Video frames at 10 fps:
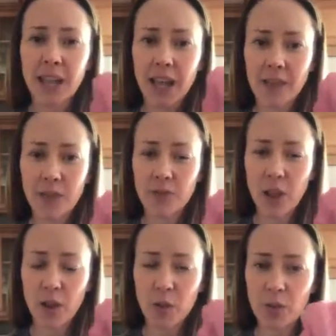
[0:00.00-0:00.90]
and then
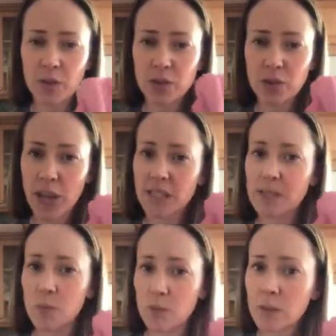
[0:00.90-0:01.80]
follow with your dry
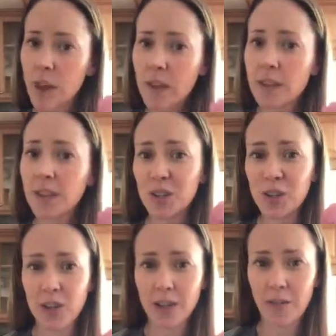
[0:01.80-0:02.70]
smooth cloth and you're
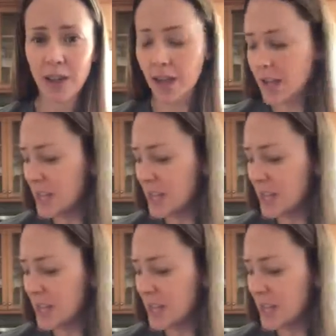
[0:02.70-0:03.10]
gonna love it.